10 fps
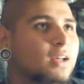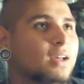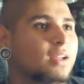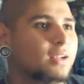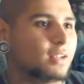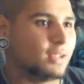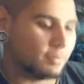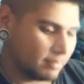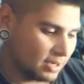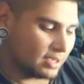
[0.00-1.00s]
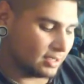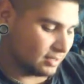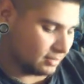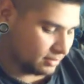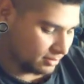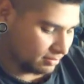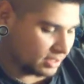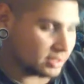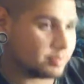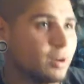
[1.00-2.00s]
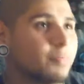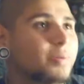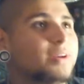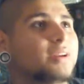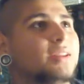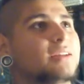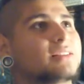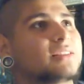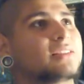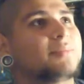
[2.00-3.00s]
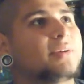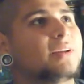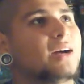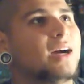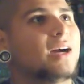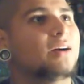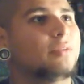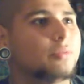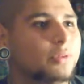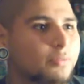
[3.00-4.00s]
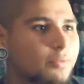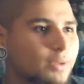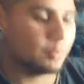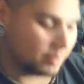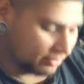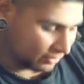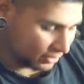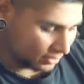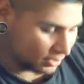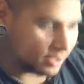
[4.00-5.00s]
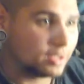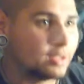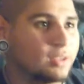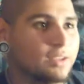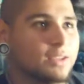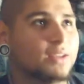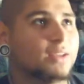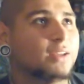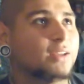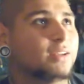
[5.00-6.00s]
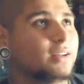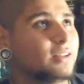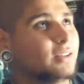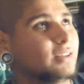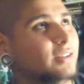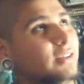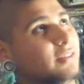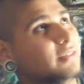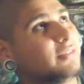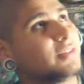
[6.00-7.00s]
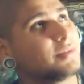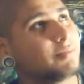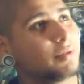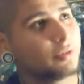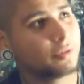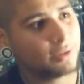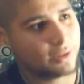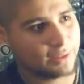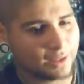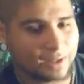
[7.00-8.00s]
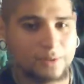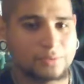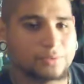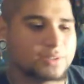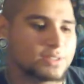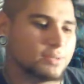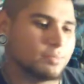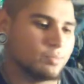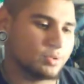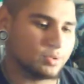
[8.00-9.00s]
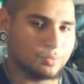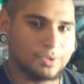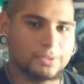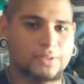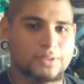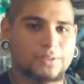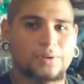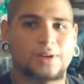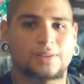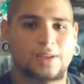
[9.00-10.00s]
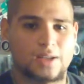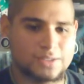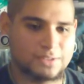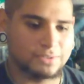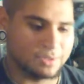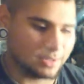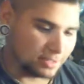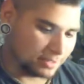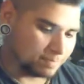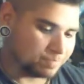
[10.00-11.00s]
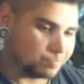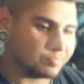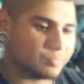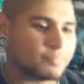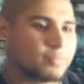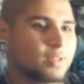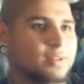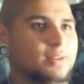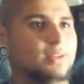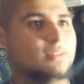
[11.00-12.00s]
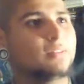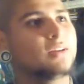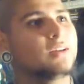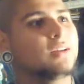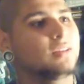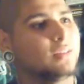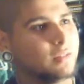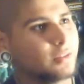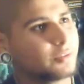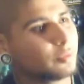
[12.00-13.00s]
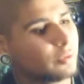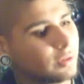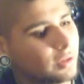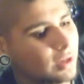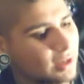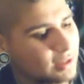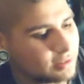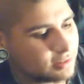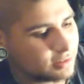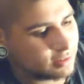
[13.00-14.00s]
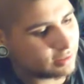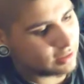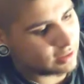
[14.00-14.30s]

And in my small opinion, that's like something I would really prefer in a fishing pole that comes with the setup with the reel already attached to it. Now, this one has